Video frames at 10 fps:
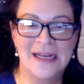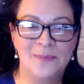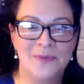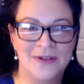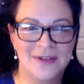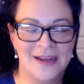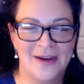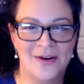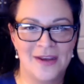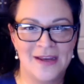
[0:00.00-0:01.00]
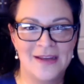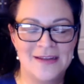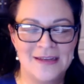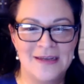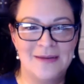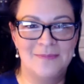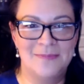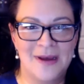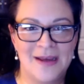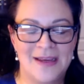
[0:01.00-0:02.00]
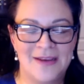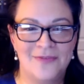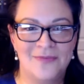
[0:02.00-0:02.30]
Albert area. My